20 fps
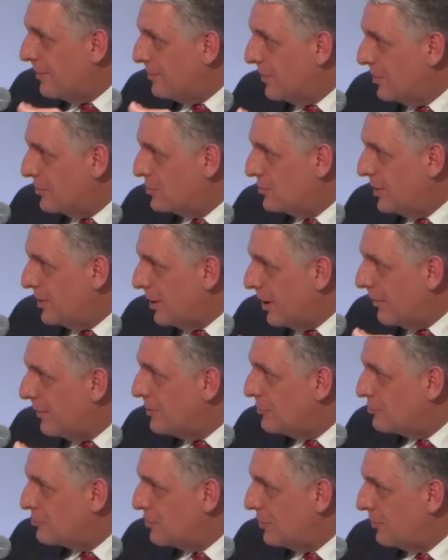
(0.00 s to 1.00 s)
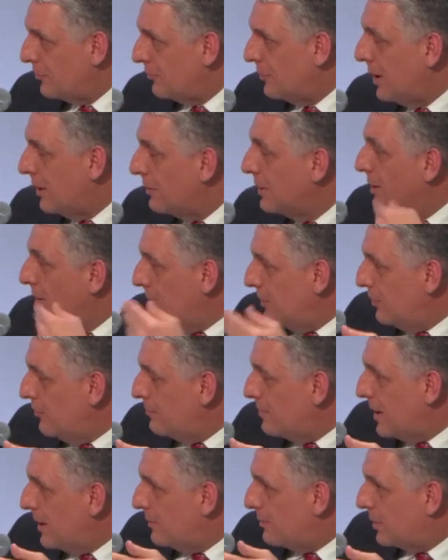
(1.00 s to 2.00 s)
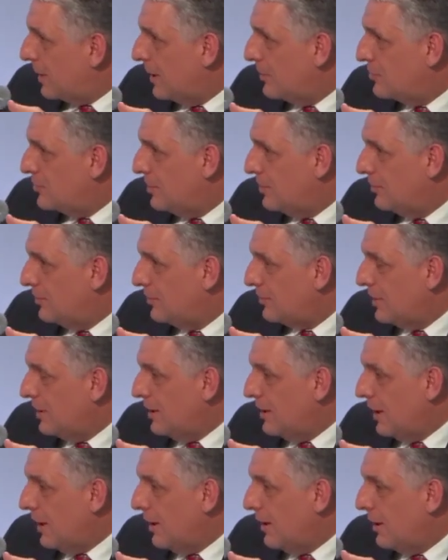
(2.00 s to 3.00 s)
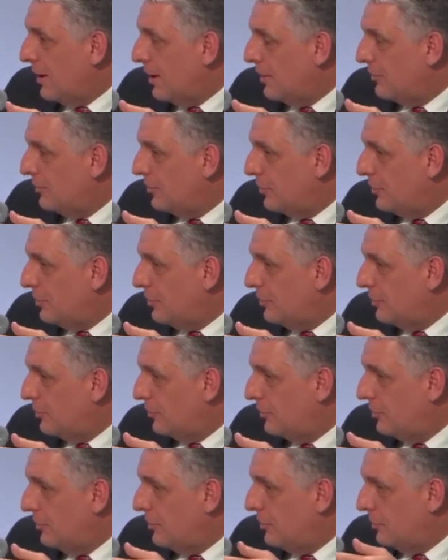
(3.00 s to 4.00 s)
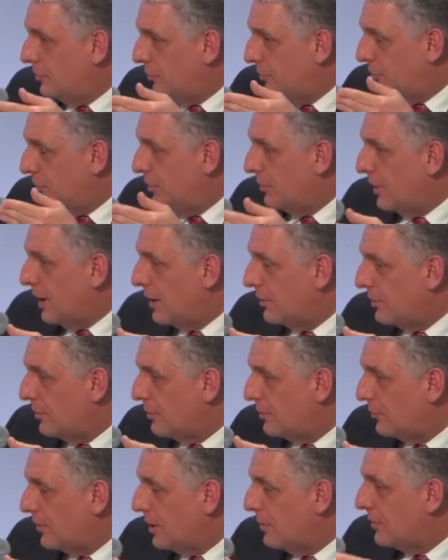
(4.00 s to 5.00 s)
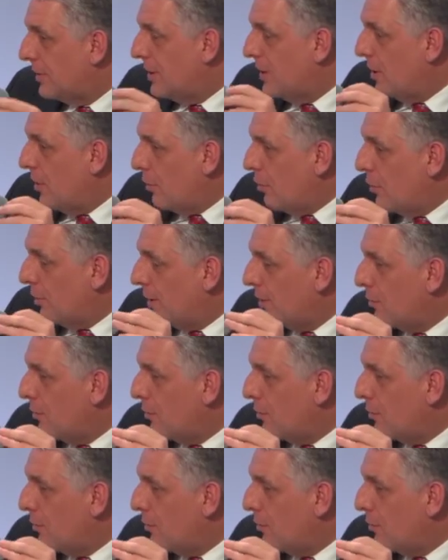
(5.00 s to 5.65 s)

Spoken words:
much in our interest. Now, you've made pledges to do that yourself. What I